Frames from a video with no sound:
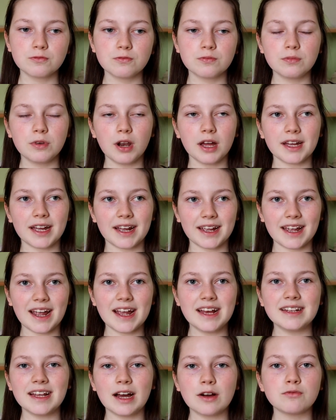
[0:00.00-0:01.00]
like
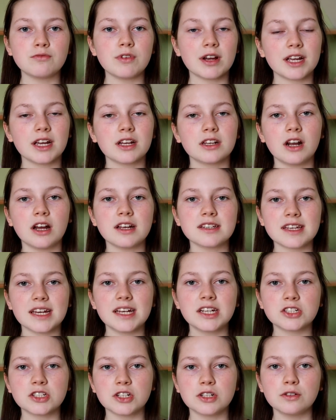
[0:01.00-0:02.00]
getting that
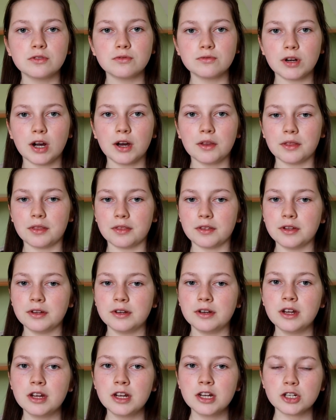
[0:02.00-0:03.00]
recognition rather
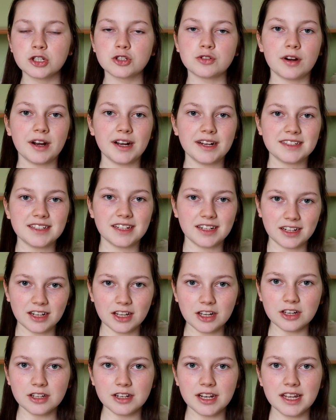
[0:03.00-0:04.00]
than trying to
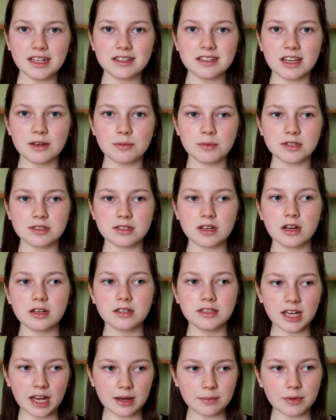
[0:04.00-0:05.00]
learn it. It was,
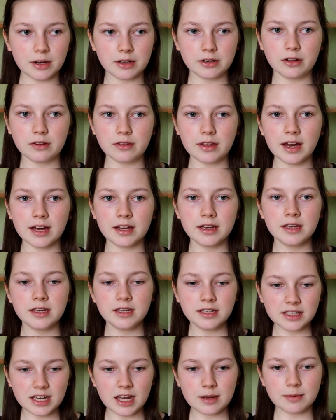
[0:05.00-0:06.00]
yep, I know that,
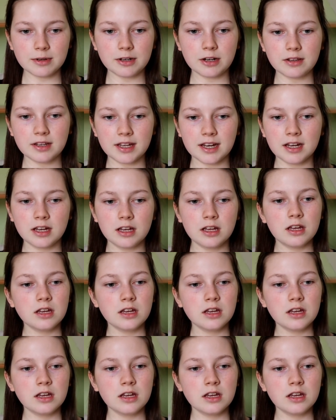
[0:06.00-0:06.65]
yep, I know that,